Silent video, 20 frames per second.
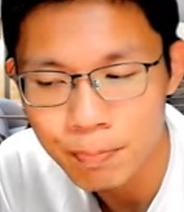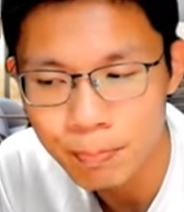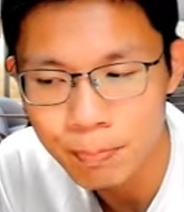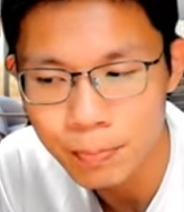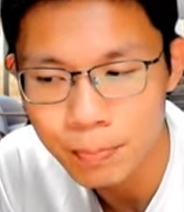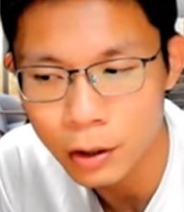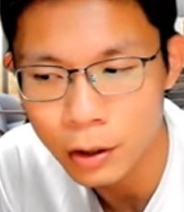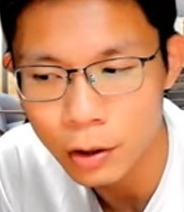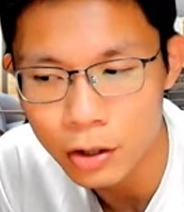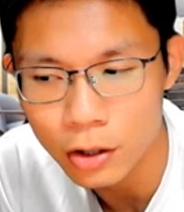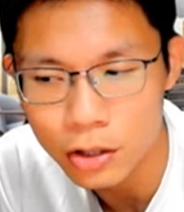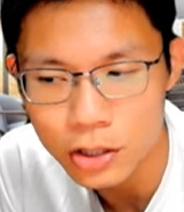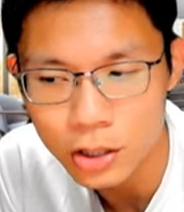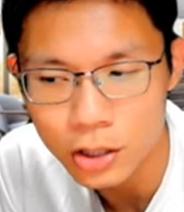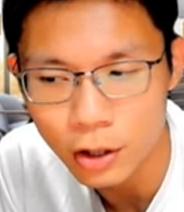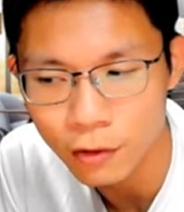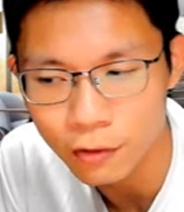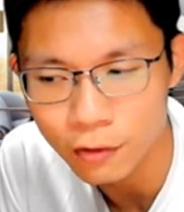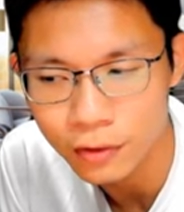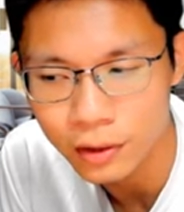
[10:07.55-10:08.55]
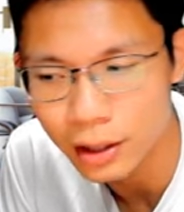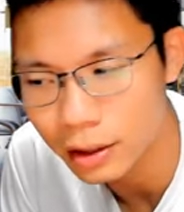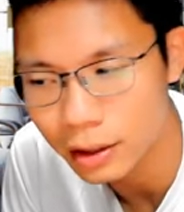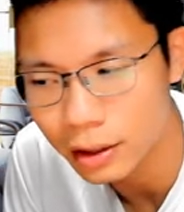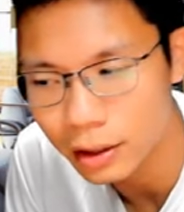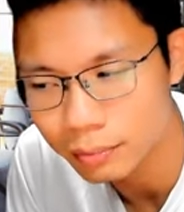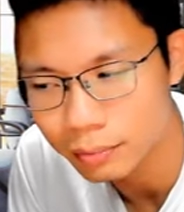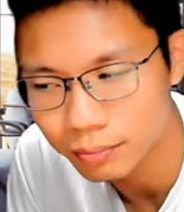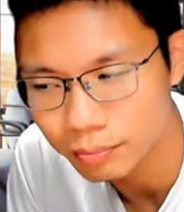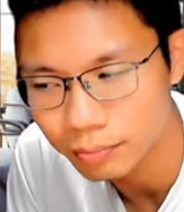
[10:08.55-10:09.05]
because of
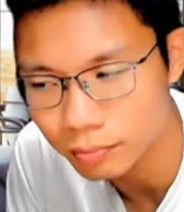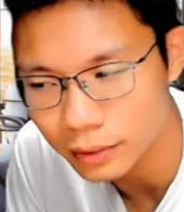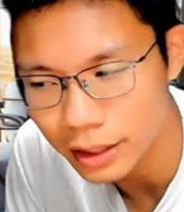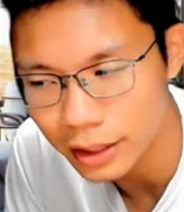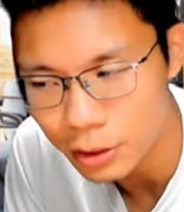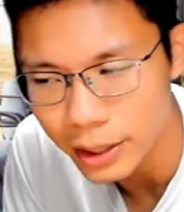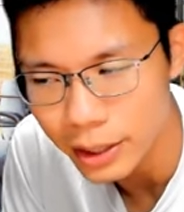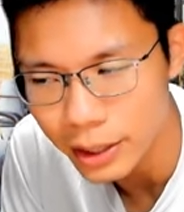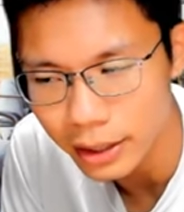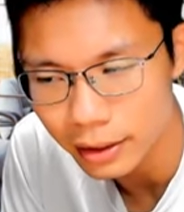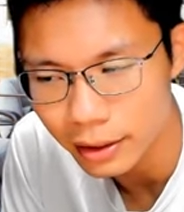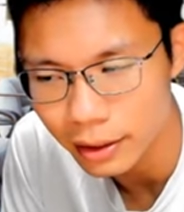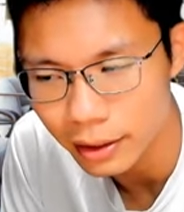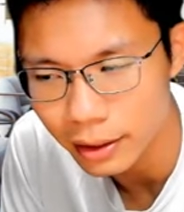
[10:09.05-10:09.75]
that's why